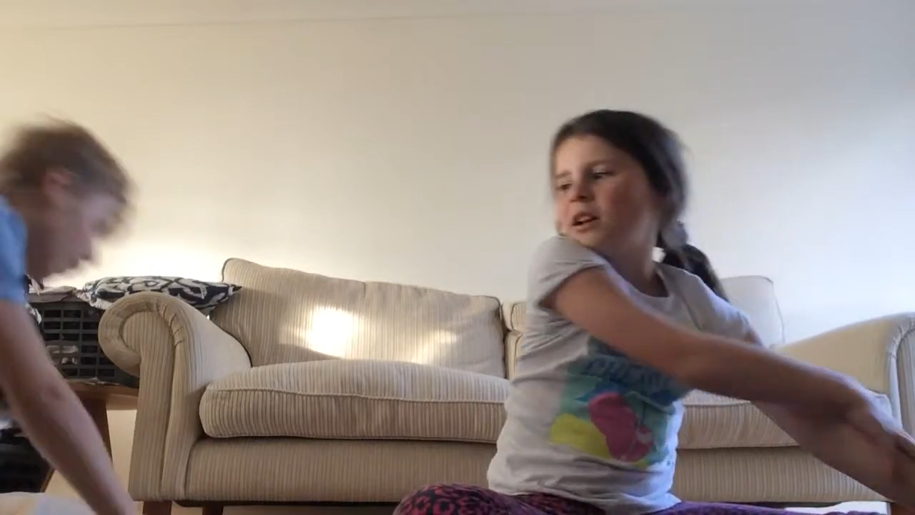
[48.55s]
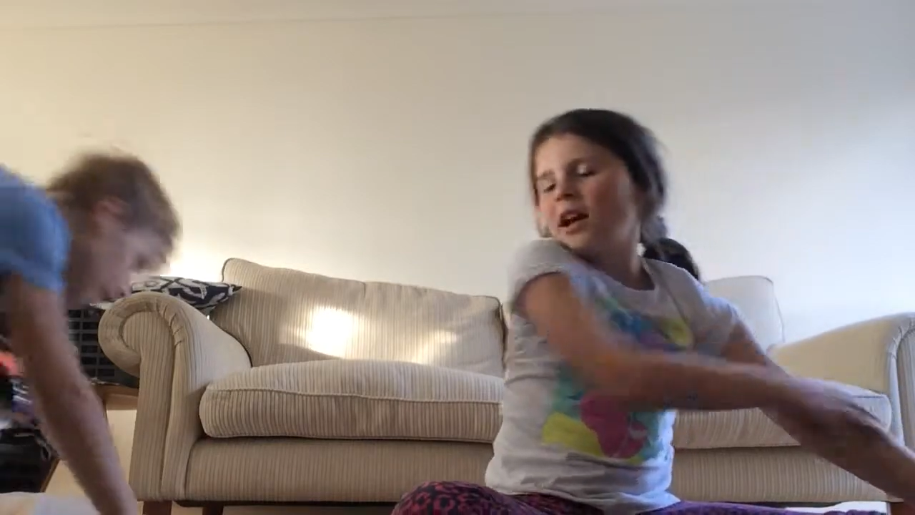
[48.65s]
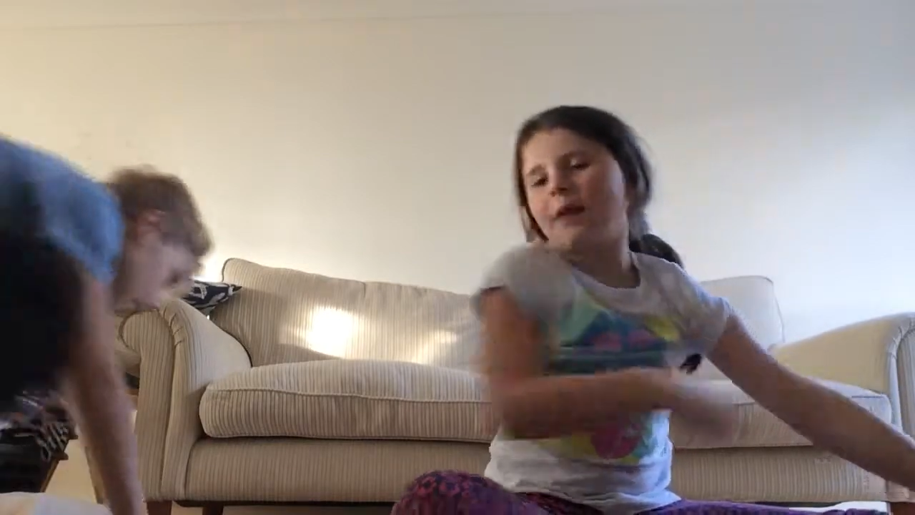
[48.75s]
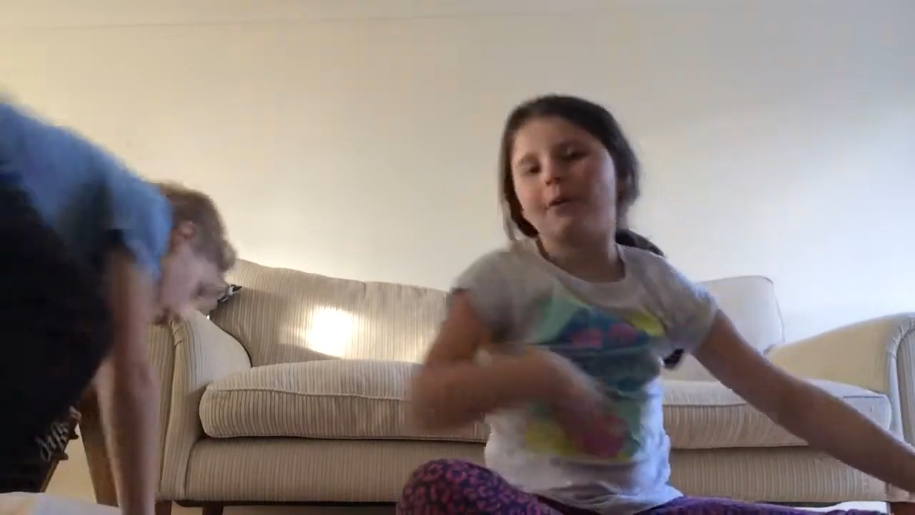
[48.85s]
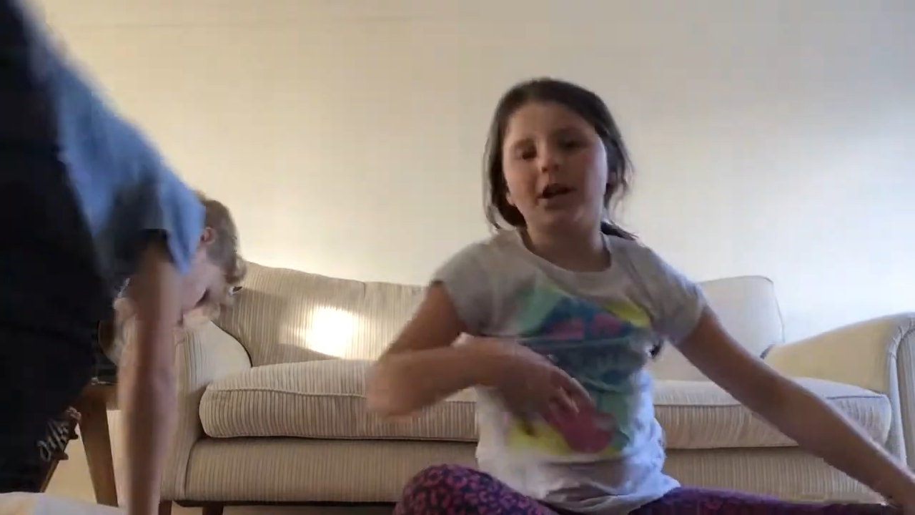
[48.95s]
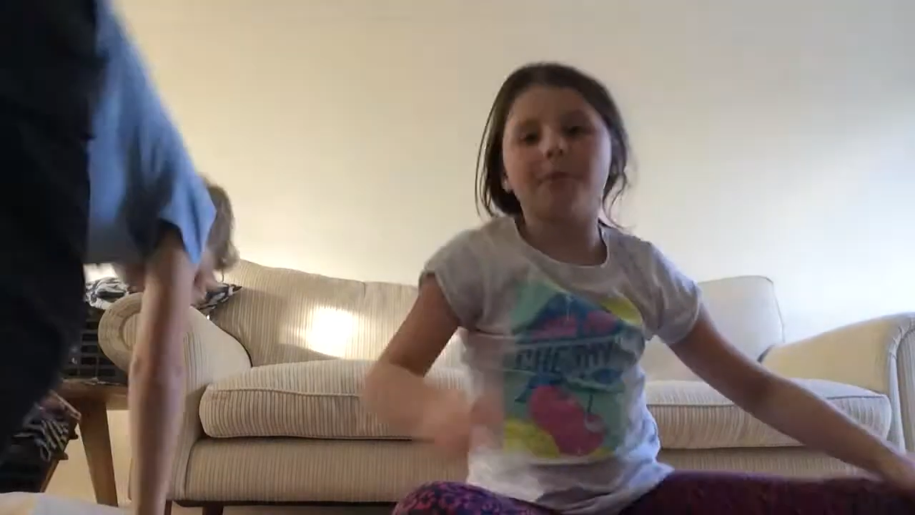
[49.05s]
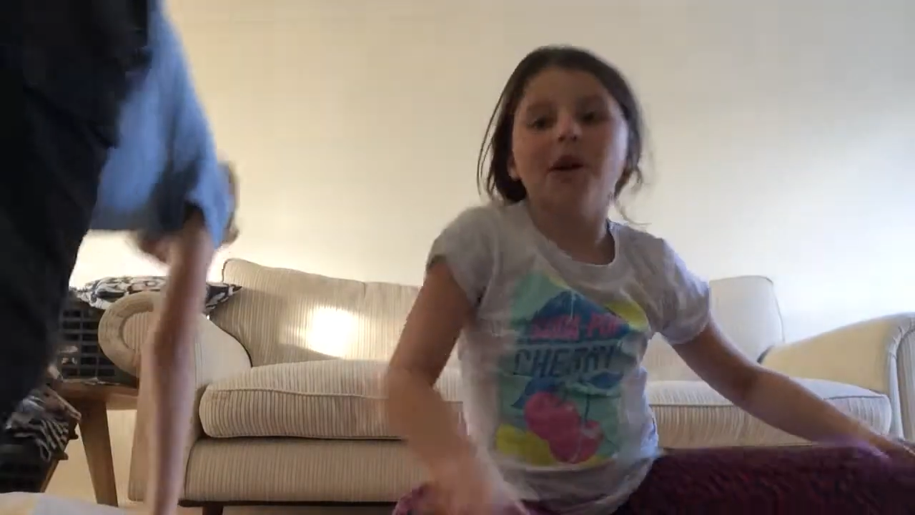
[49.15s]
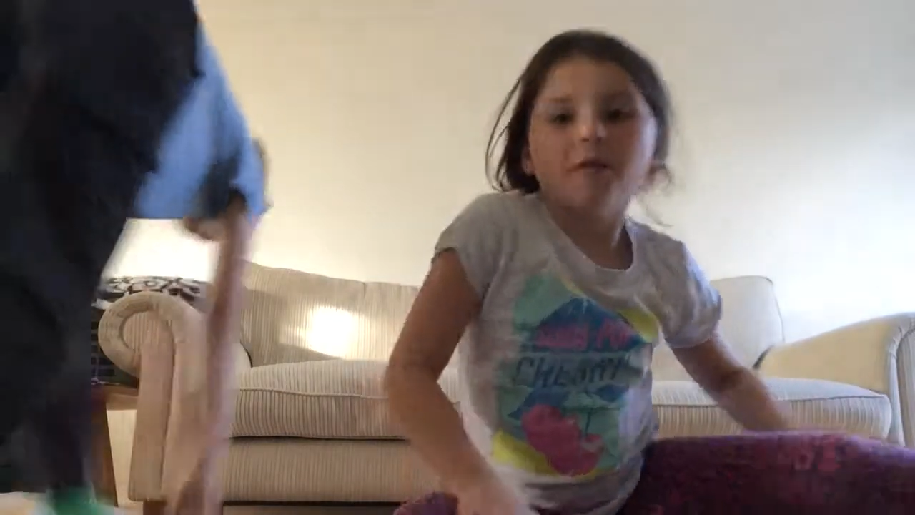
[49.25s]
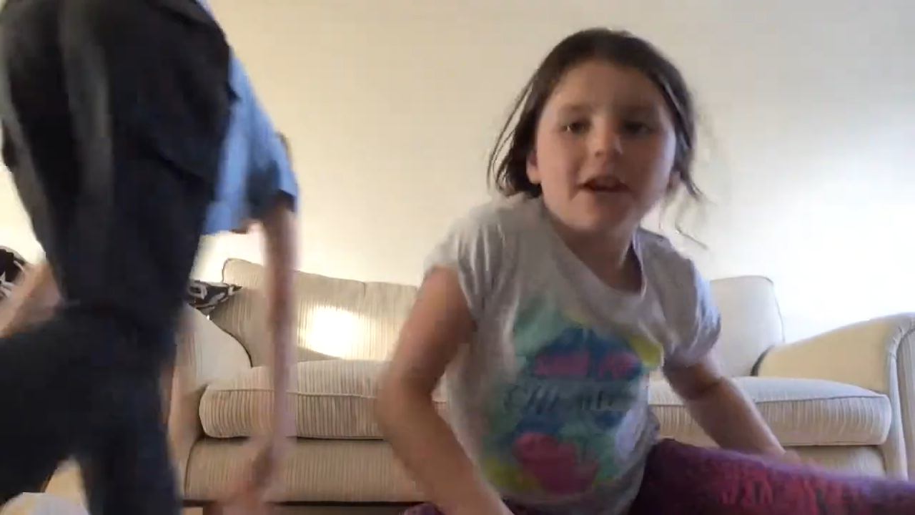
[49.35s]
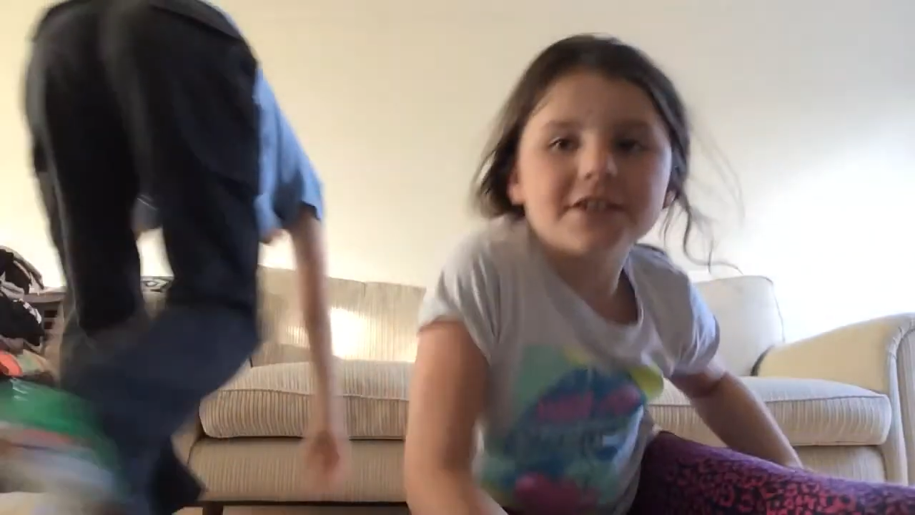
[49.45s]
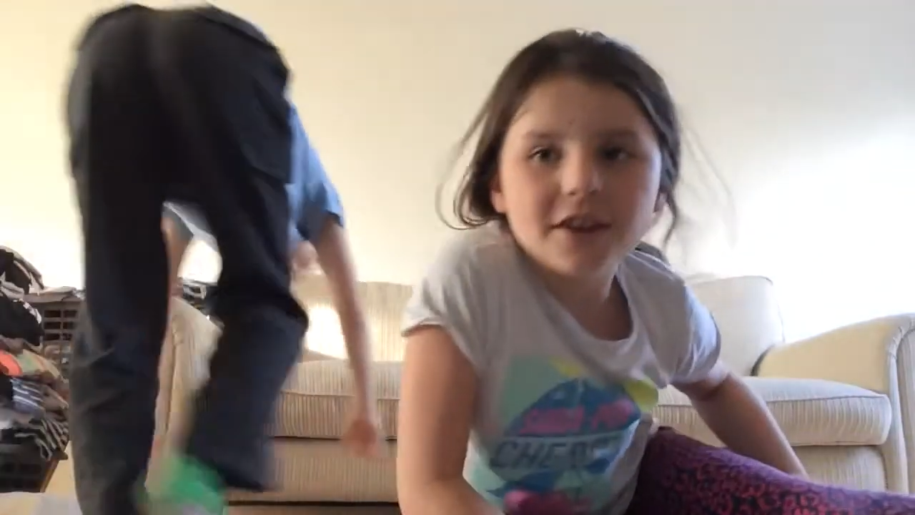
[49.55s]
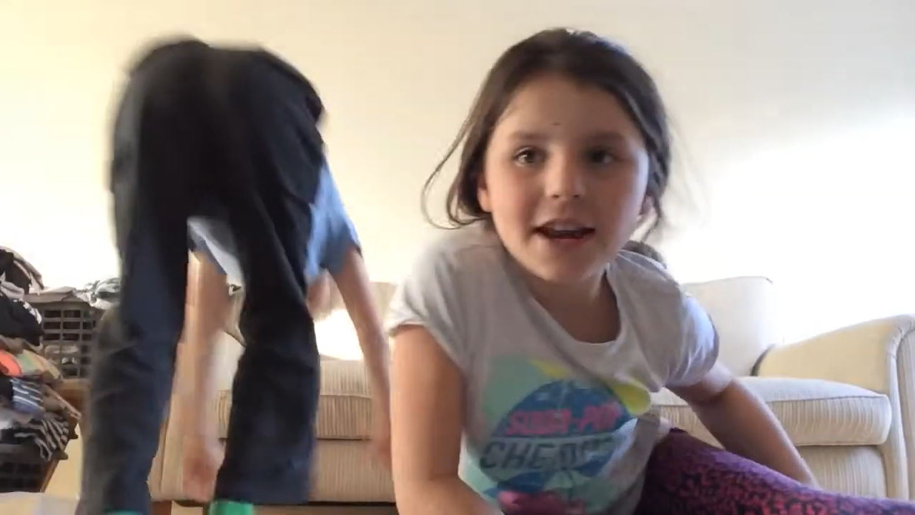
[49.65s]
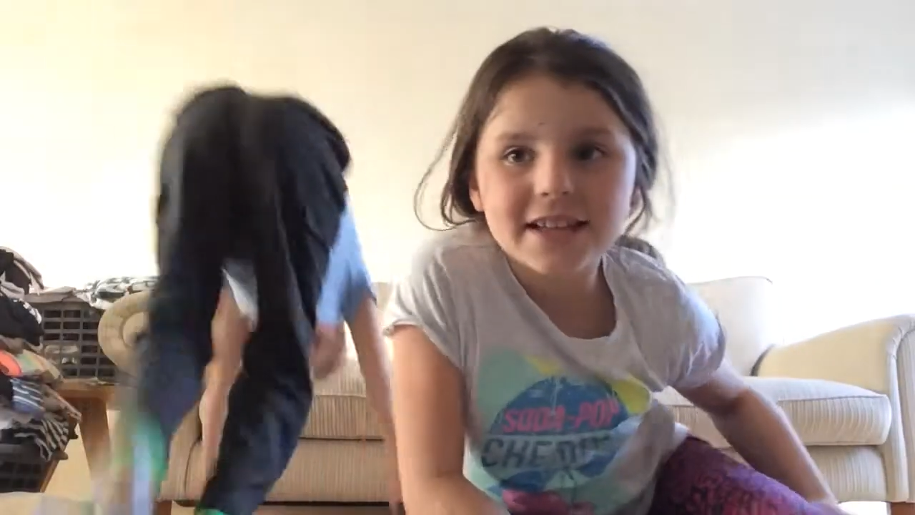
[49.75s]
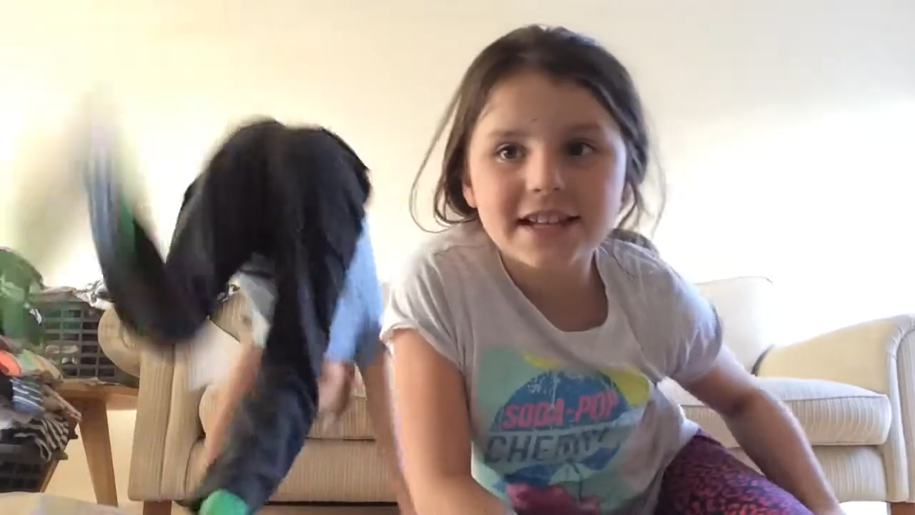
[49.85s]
And my arm. Right, so let's